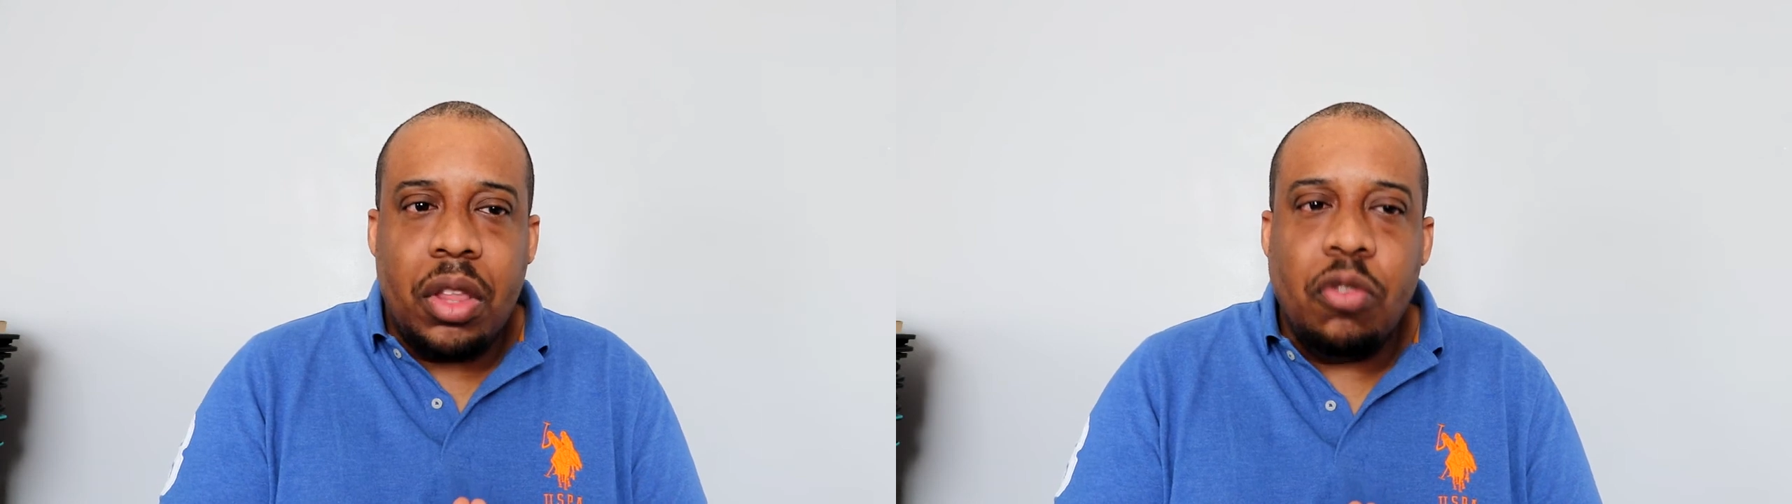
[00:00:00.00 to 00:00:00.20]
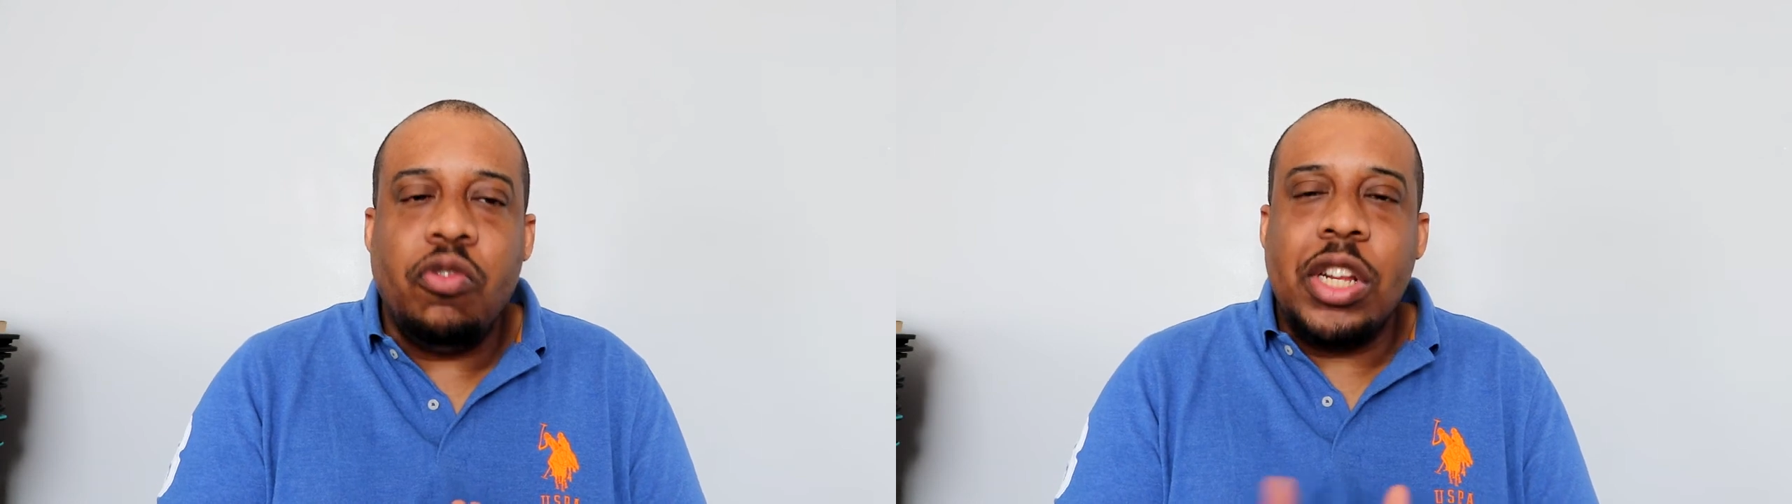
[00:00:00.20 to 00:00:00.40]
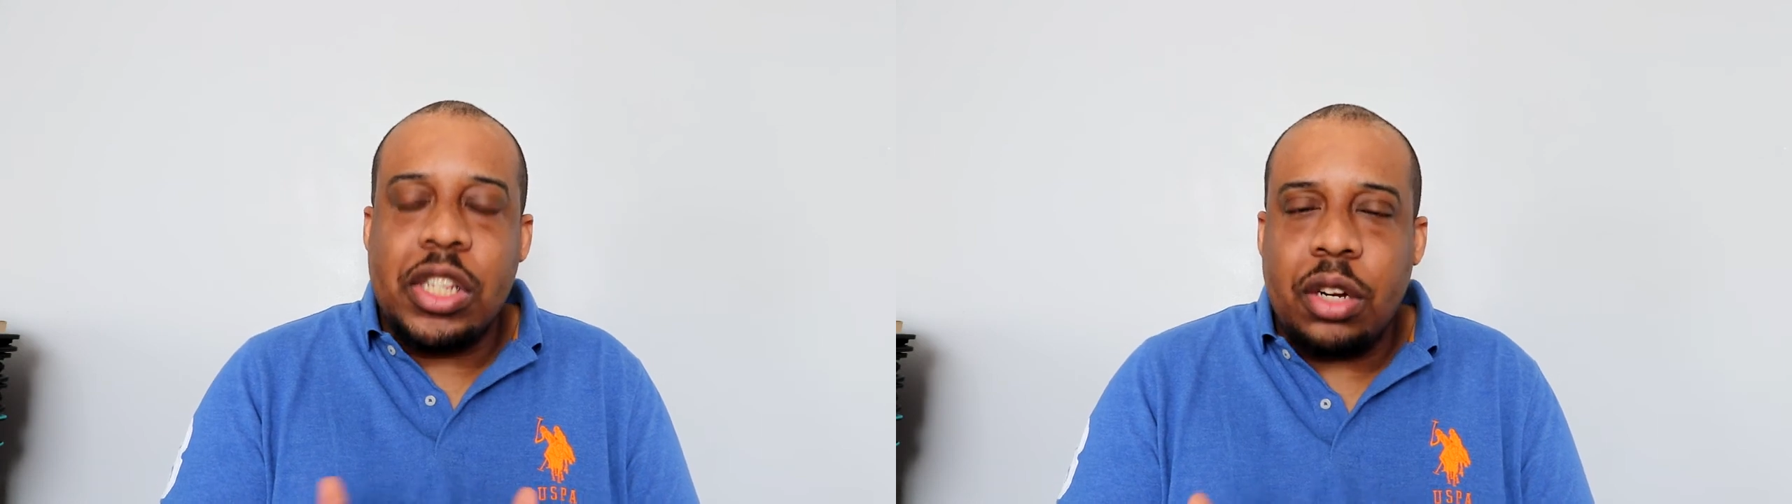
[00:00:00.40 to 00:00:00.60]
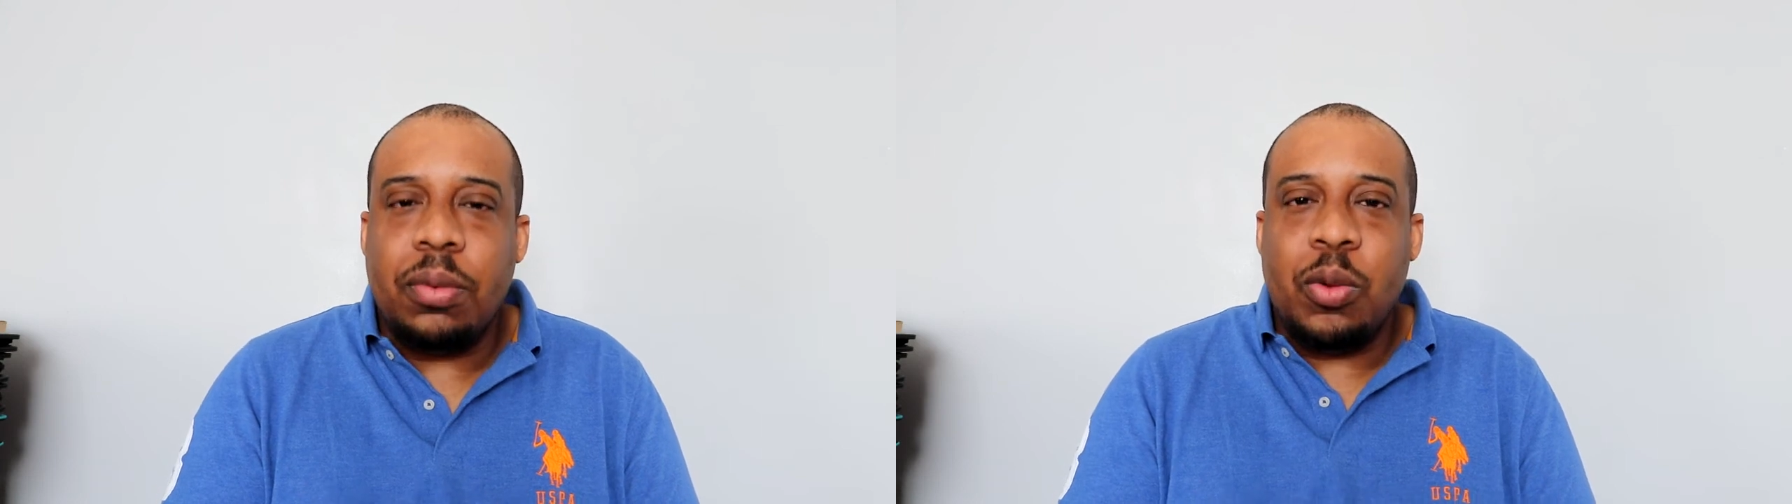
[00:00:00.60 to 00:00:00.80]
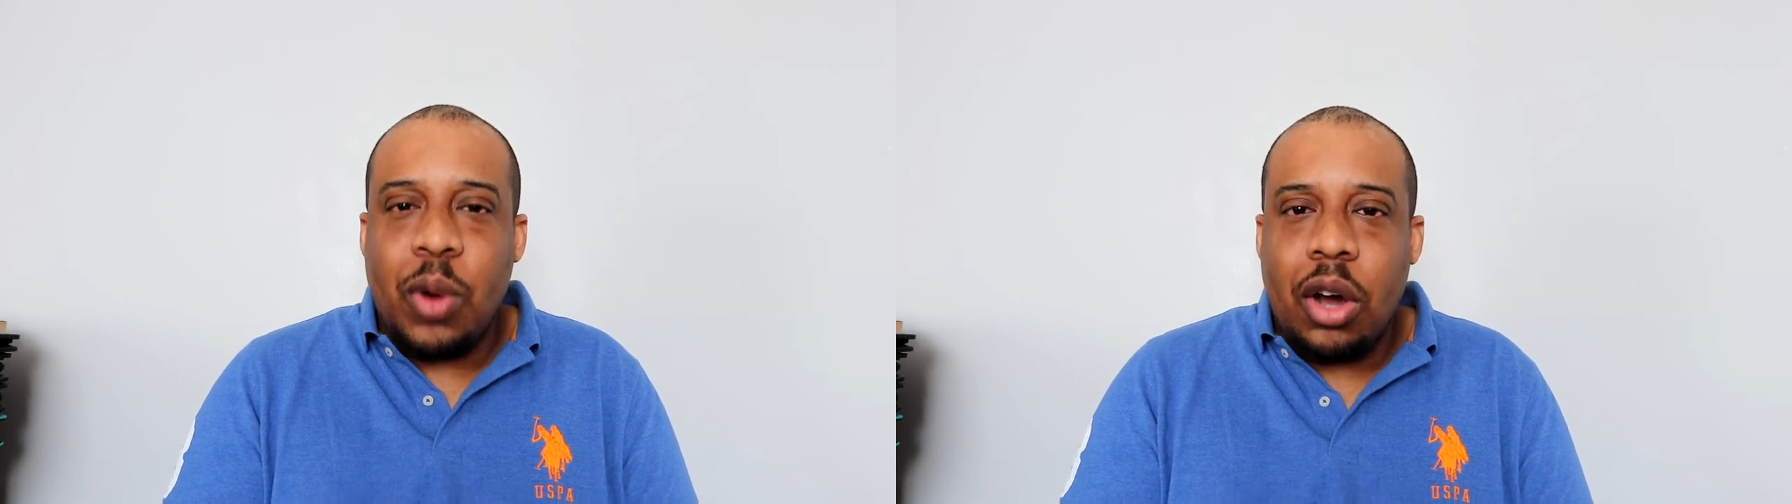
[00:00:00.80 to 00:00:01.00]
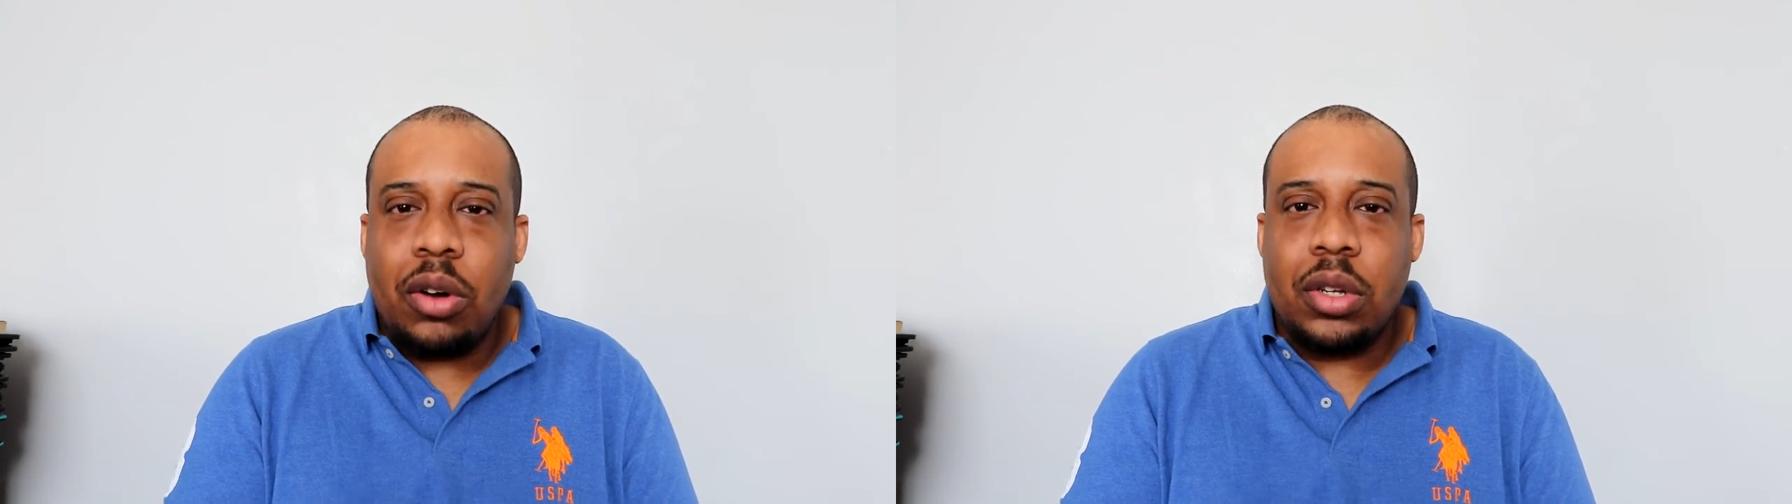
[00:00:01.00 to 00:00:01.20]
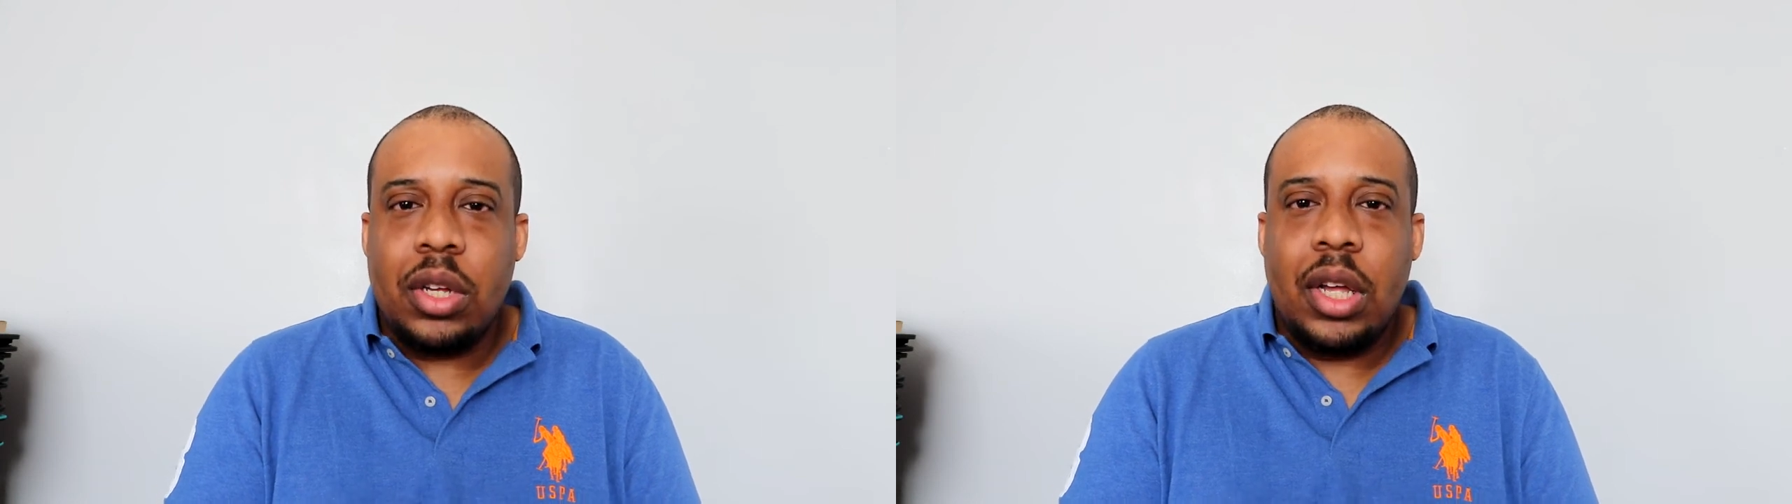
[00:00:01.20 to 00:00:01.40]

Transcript: reasonably well,